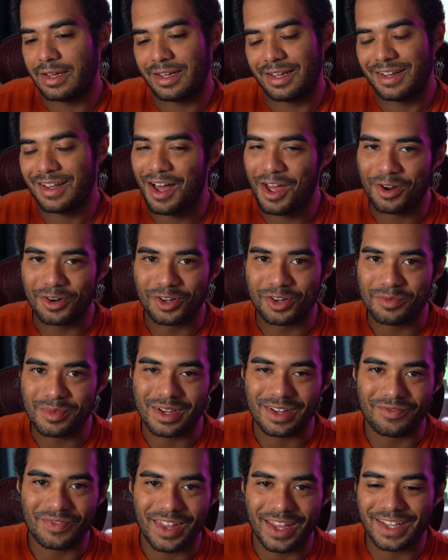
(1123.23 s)
I don't know,
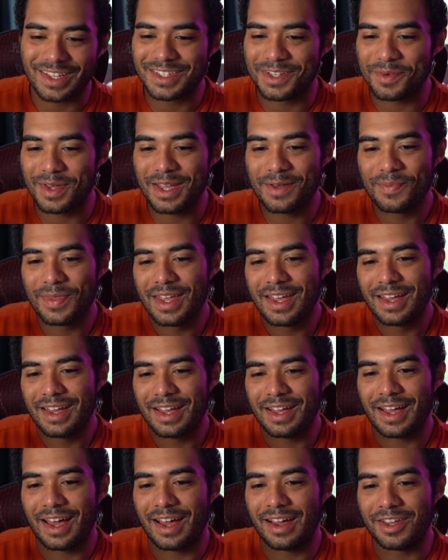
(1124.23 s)
man. To me,
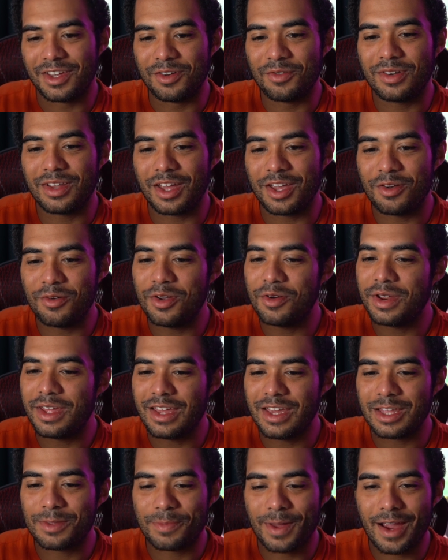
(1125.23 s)
Uni
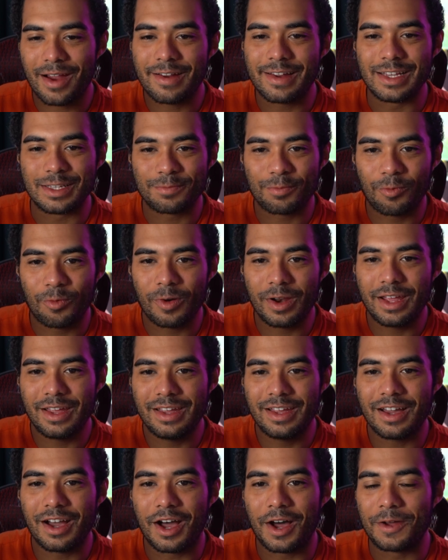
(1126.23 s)
ETH pair is
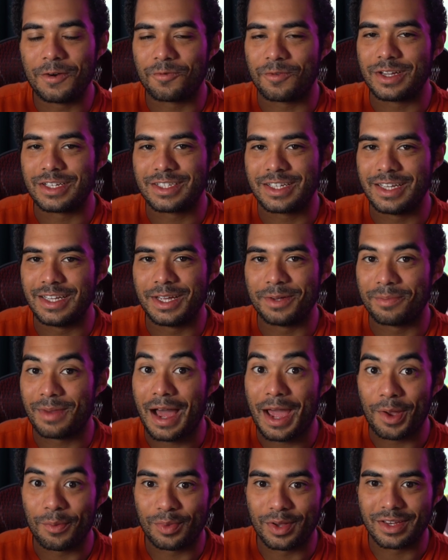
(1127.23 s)
pretty unrisky in
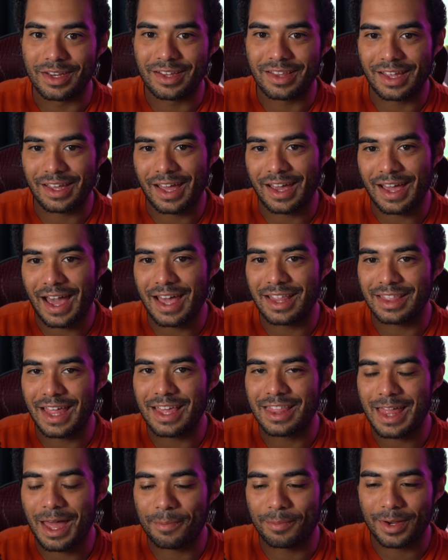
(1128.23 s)
my opinion. I
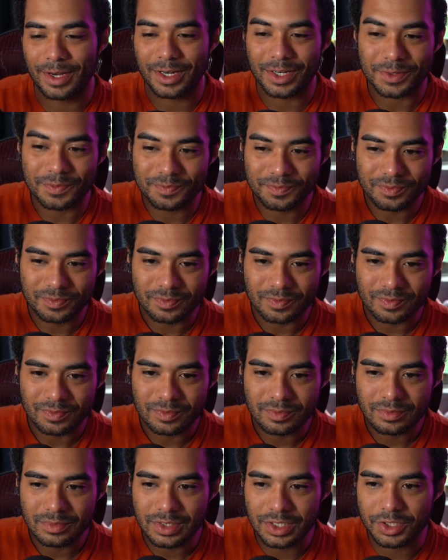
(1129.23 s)
like that pair.
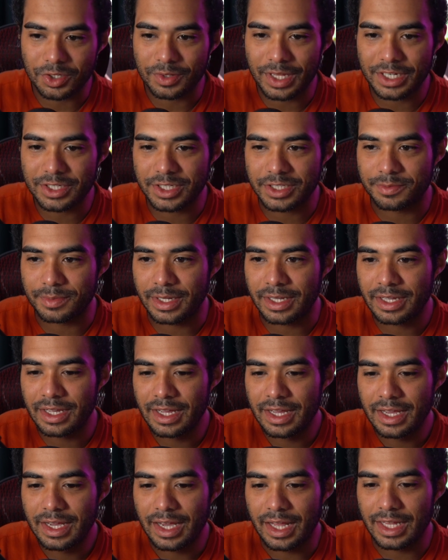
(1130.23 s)
So that's just me.
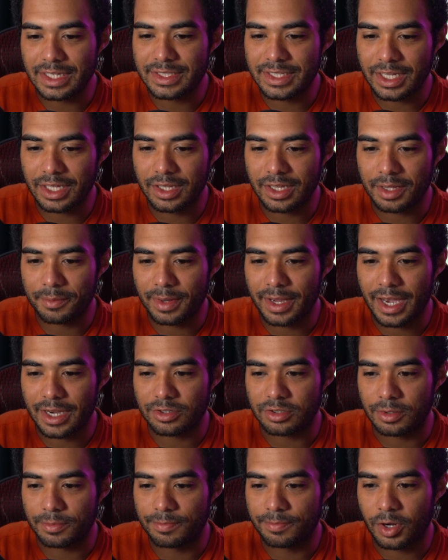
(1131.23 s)
Let's take a look at my
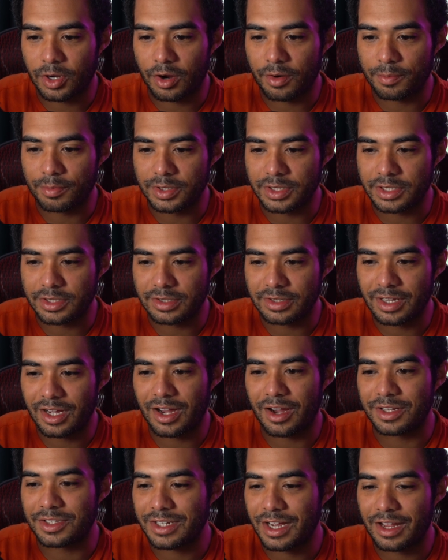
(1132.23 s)
actual current position.
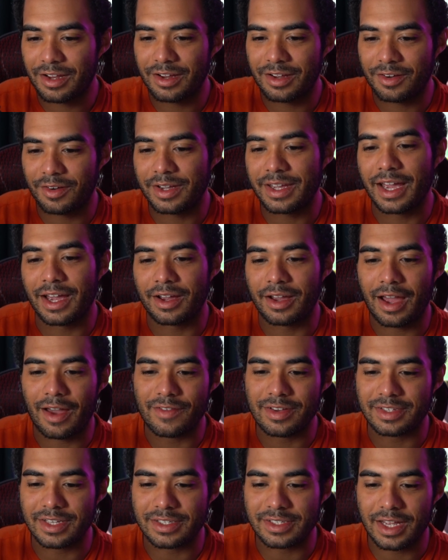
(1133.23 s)

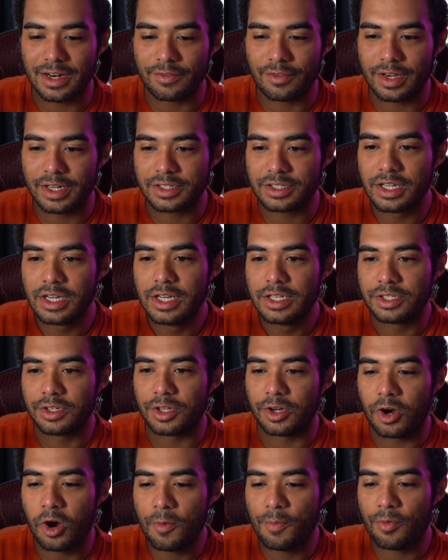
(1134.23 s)
Obviously it's out of range. So the
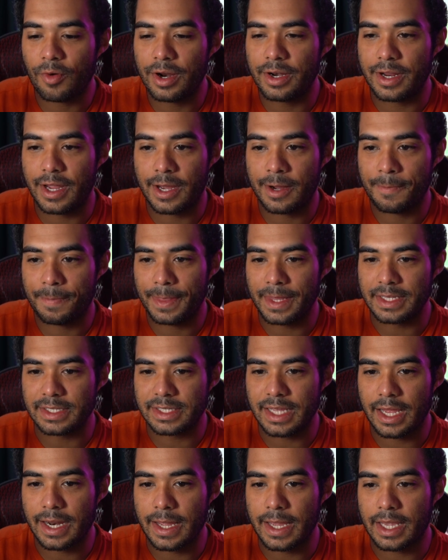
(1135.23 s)
hope right now is
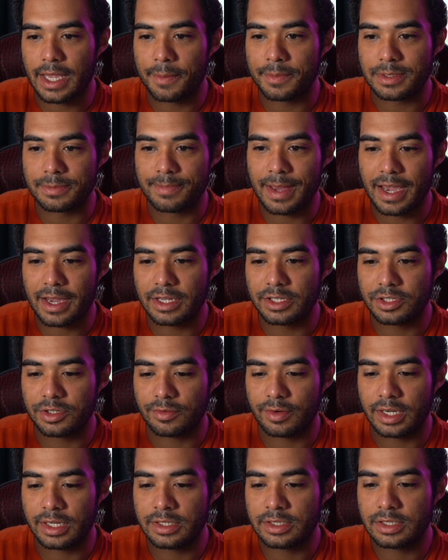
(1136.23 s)
that it comes back into
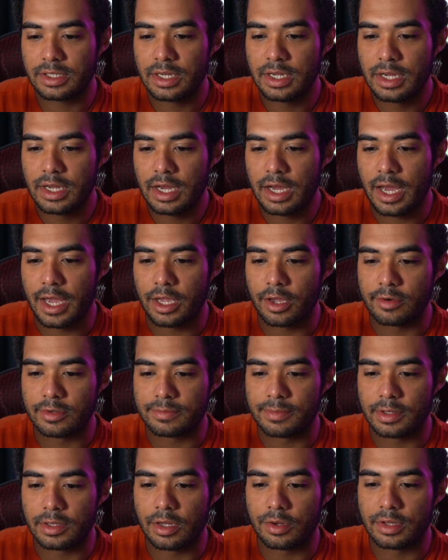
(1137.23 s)
range and goes
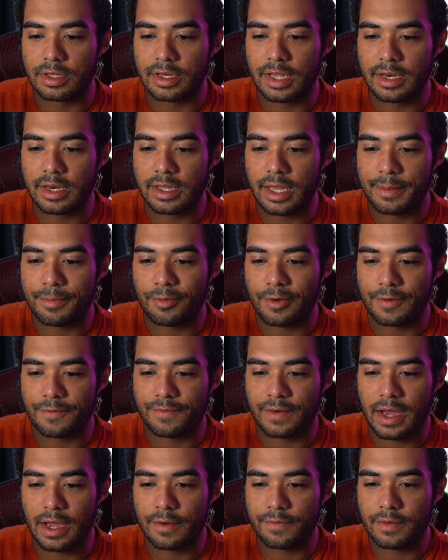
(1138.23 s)
below the
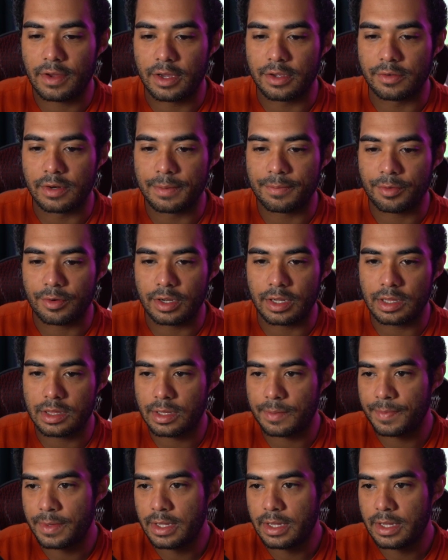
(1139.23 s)
98.5 uni per ETH.